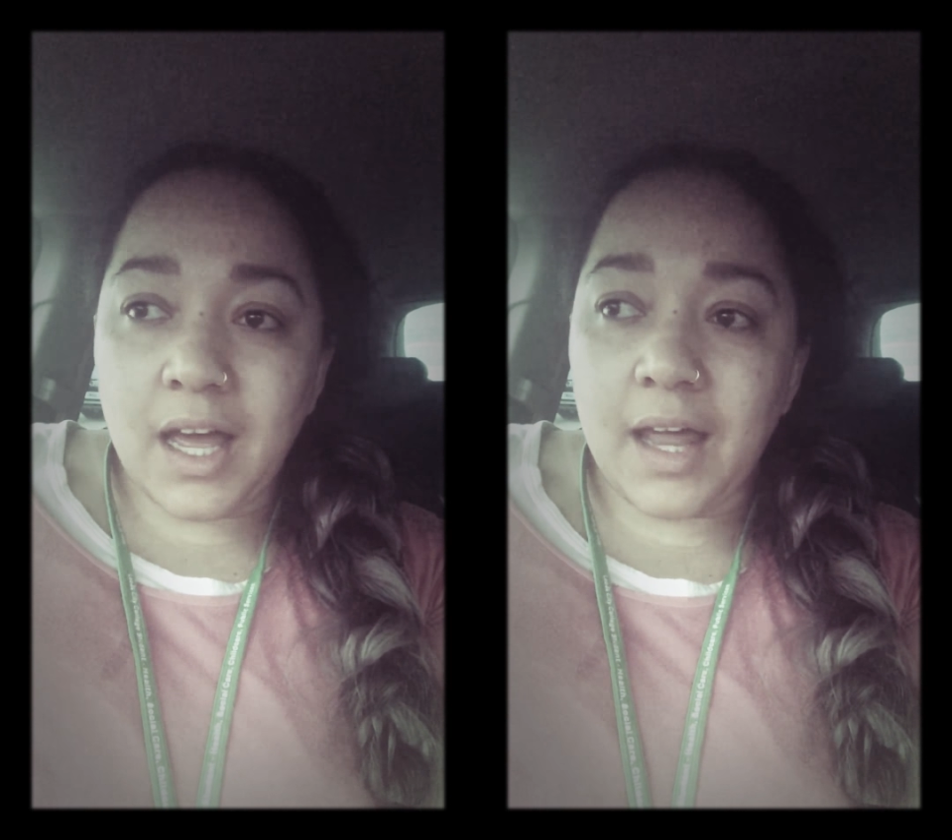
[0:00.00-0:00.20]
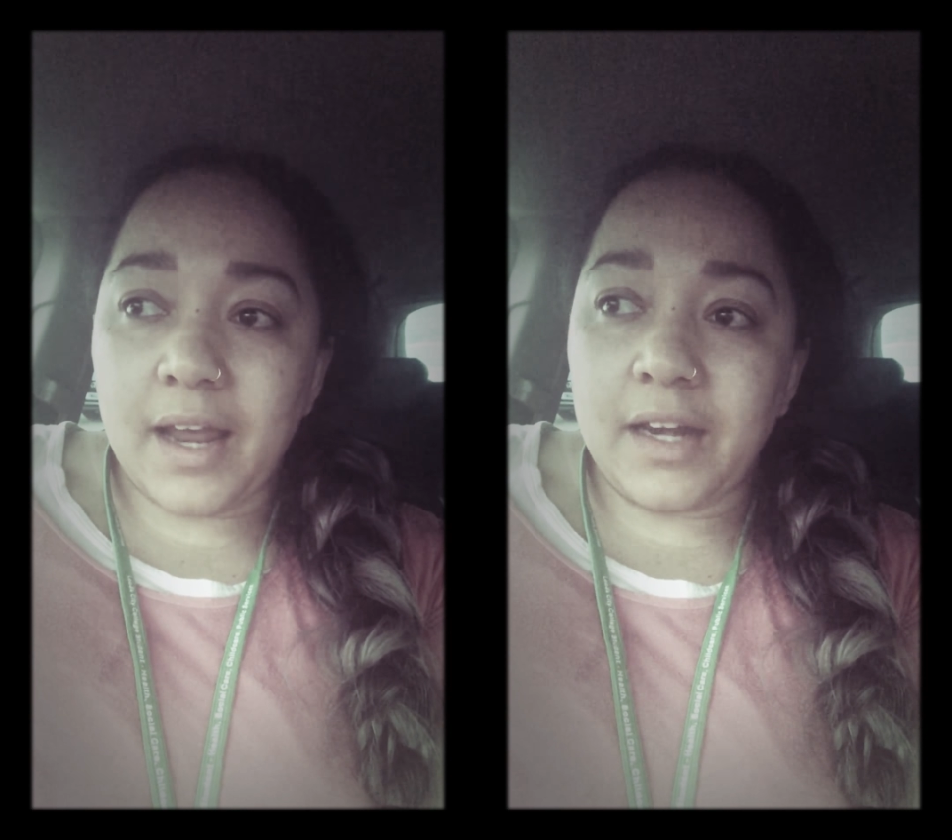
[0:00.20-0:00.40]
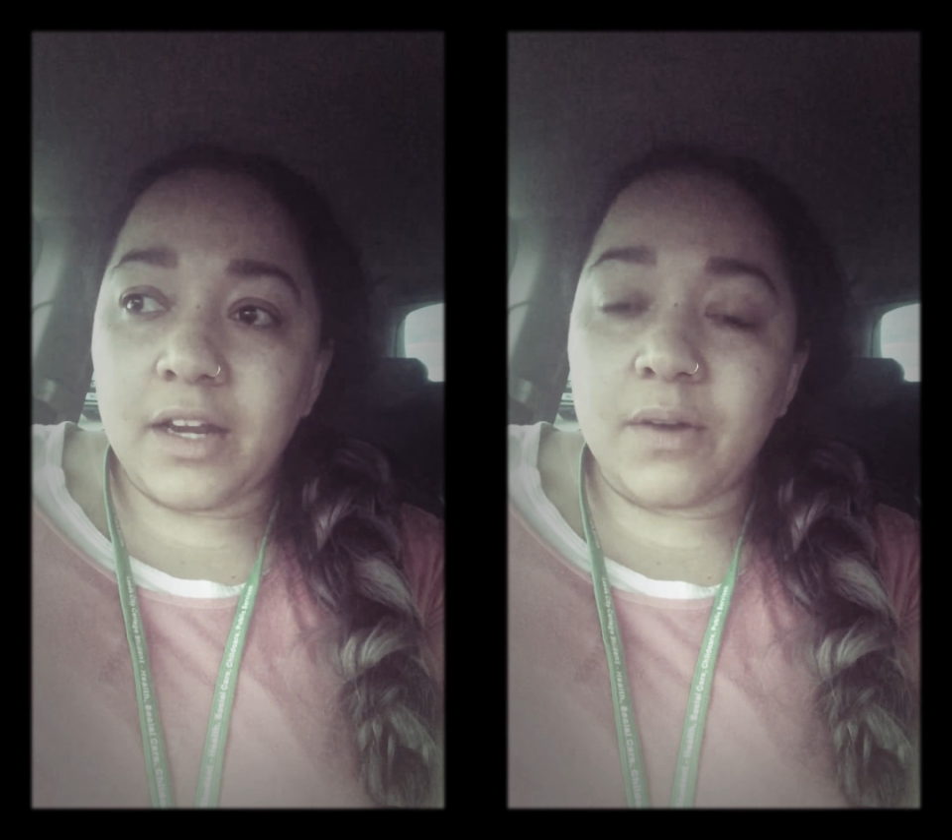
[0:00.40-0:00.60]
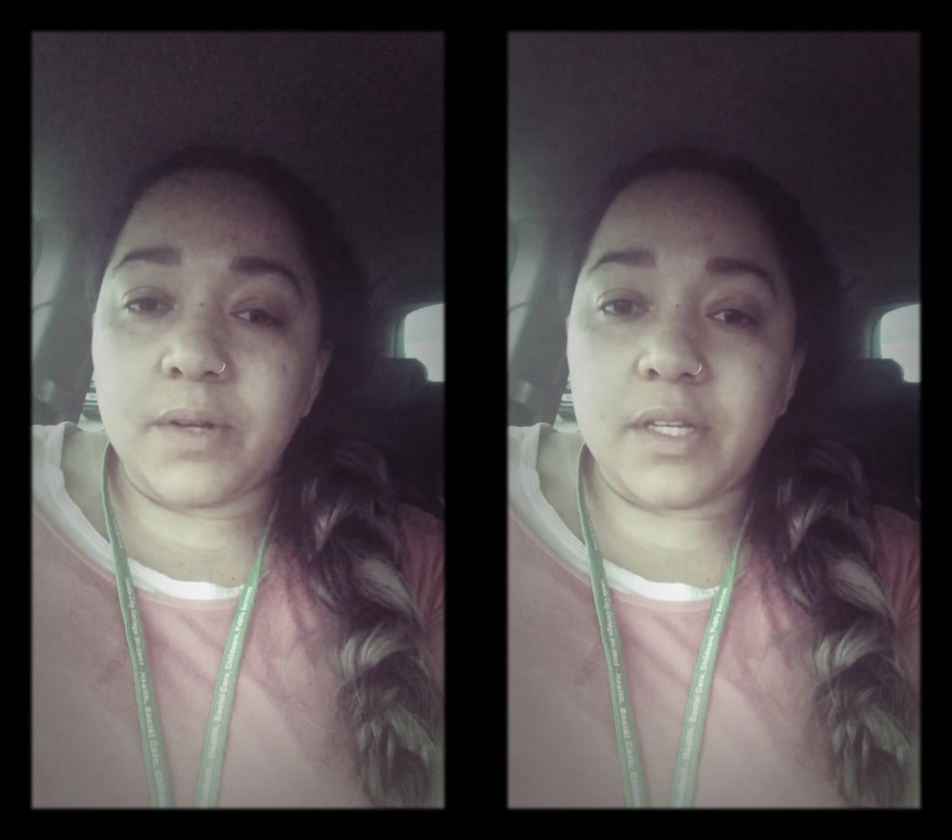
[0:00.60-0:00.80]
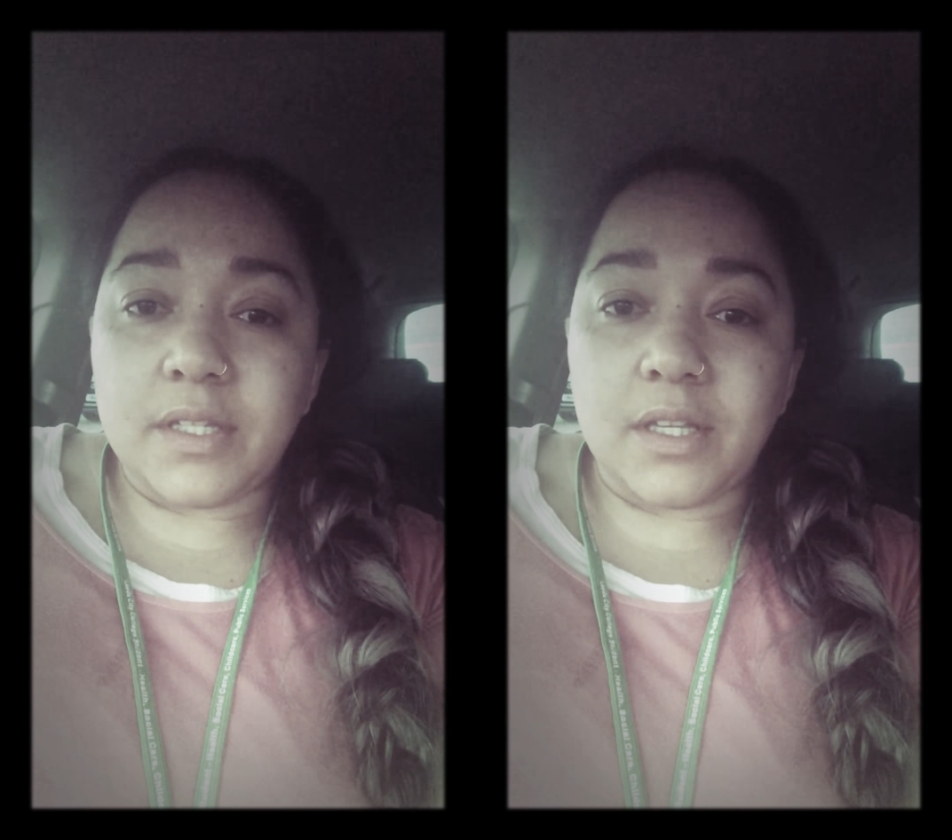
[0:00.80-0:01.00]
And I
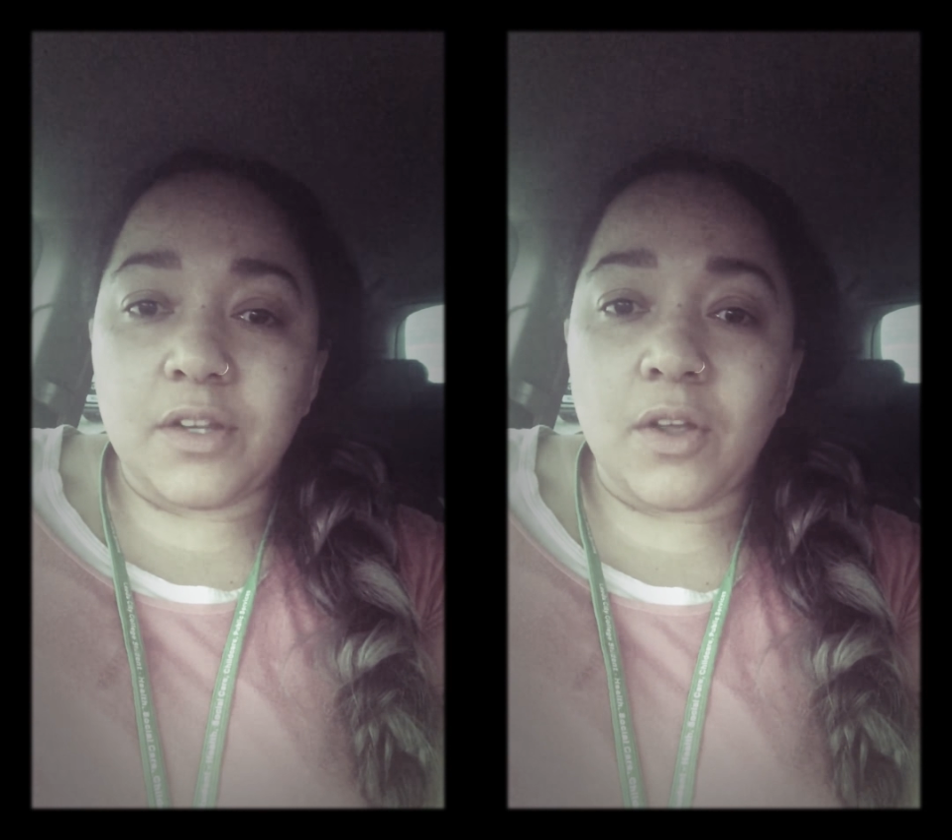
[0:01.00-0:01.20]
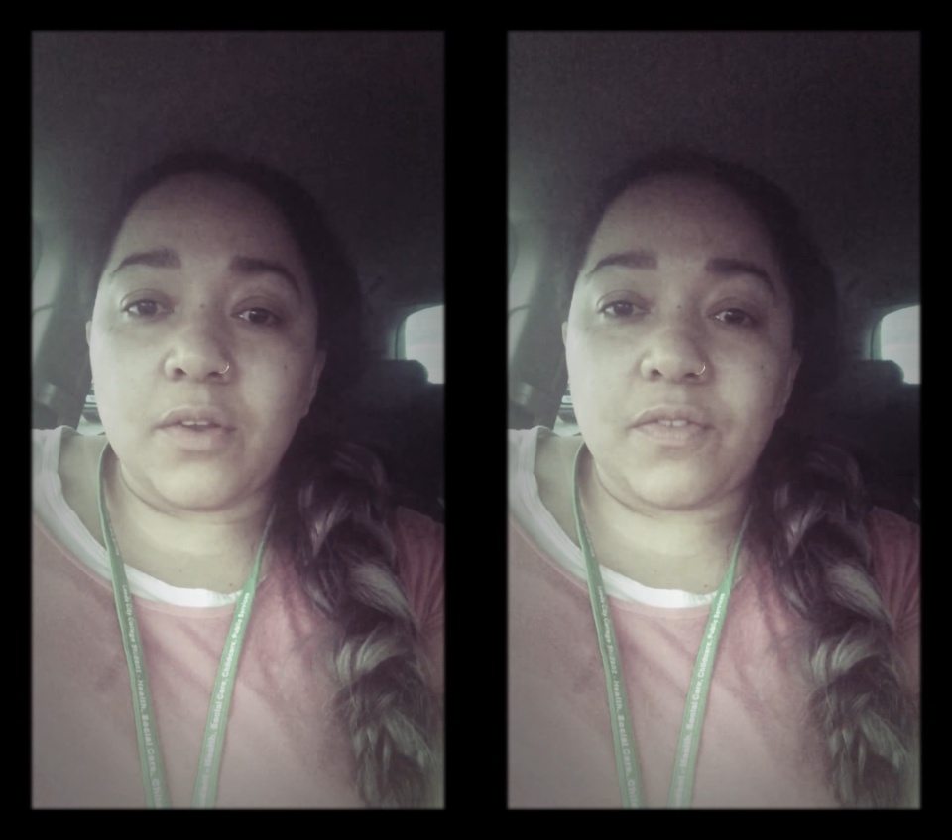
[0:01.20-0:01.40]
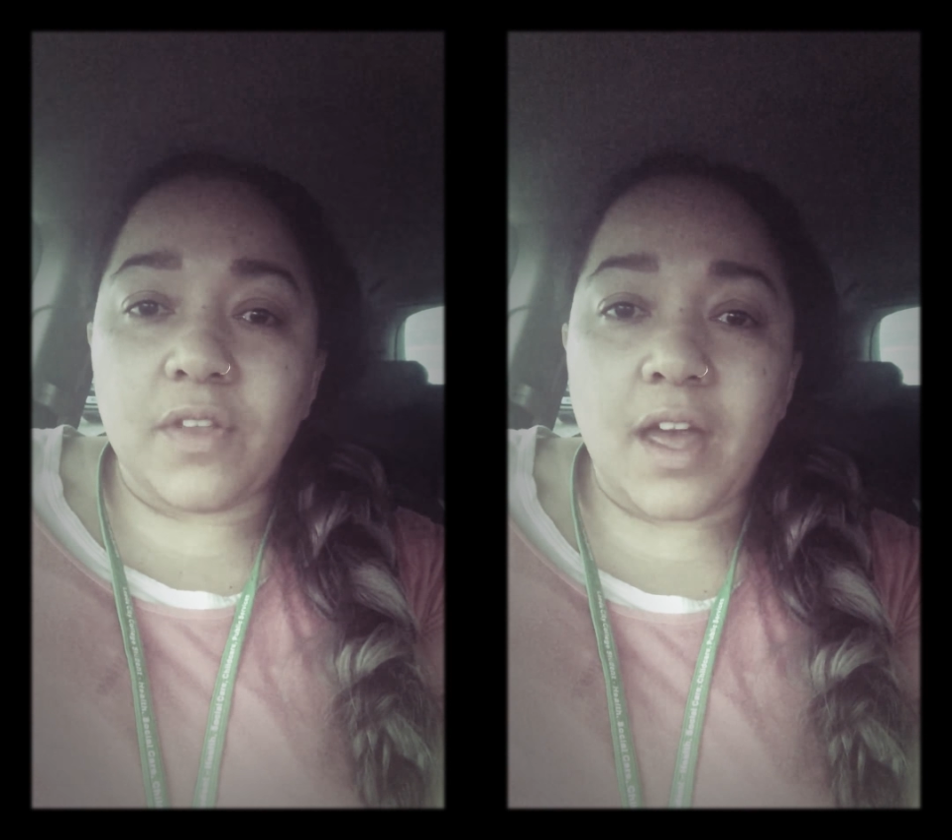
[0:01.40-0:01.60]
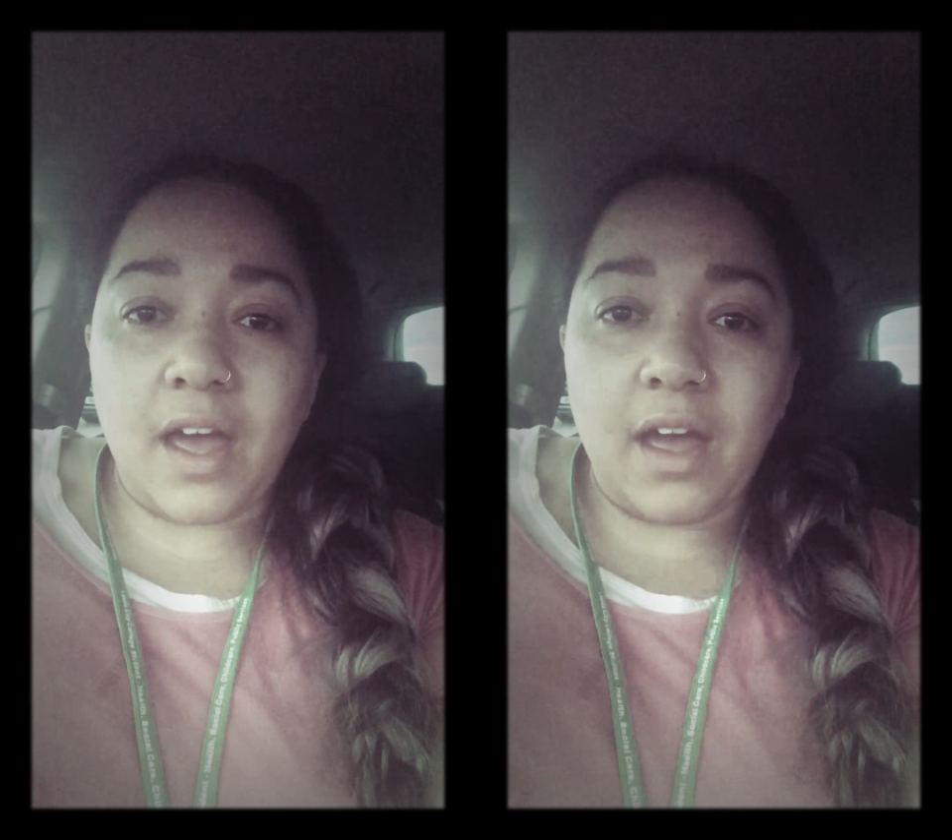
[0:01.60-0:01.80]
noticed that none of the